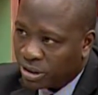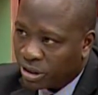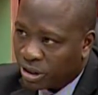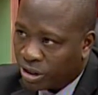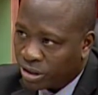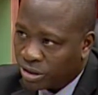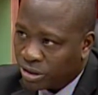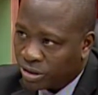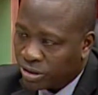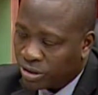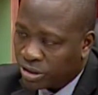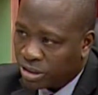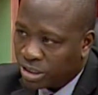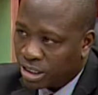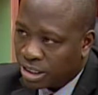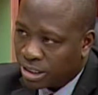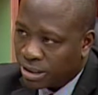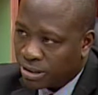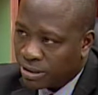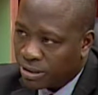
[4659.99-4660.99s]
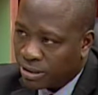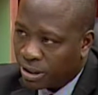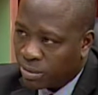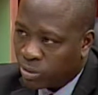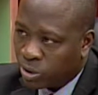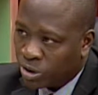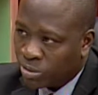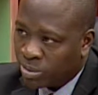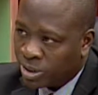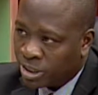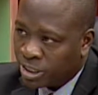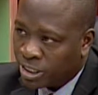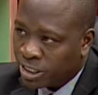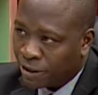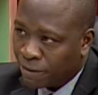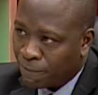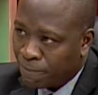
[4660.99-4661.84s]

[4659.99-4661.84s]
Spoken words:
How did you see that appointment?